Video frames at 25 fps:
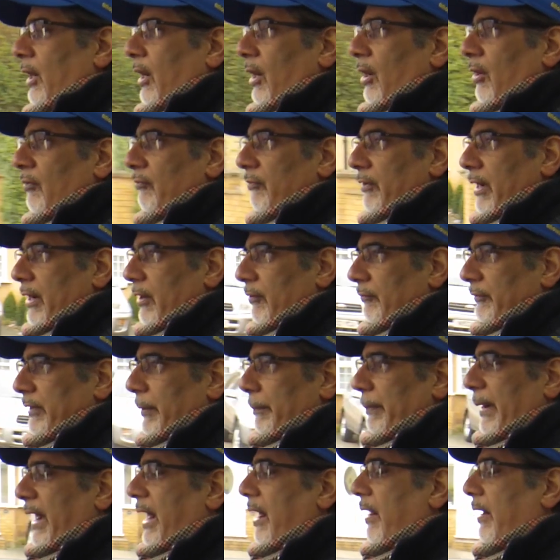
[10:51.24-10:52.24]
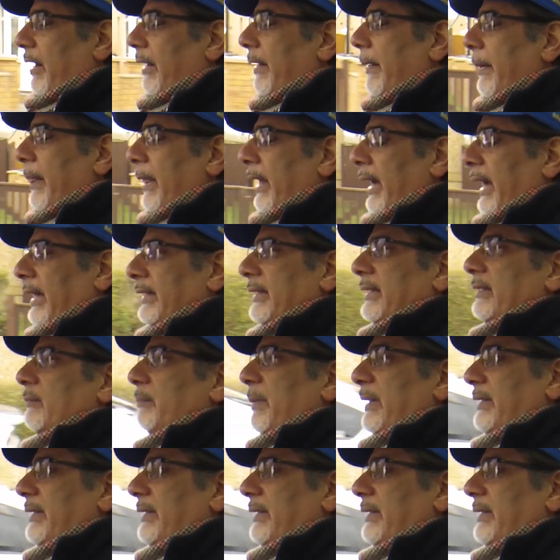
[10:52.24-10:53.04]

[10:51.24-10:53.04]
of the power, and that's